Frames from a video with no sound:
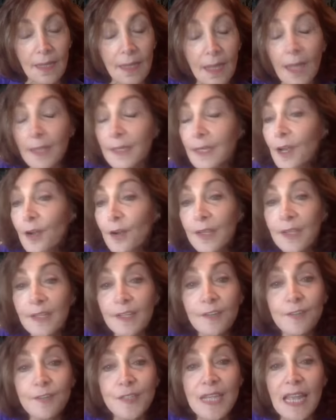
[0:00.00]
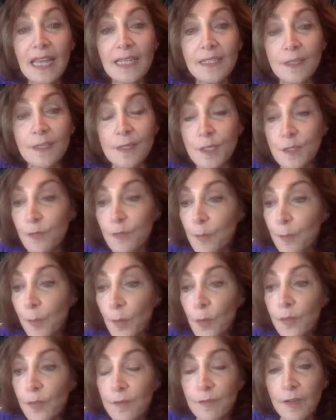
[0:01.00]
I carry enough sadness for
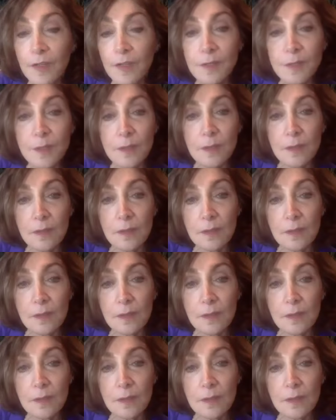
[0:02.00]
both of us.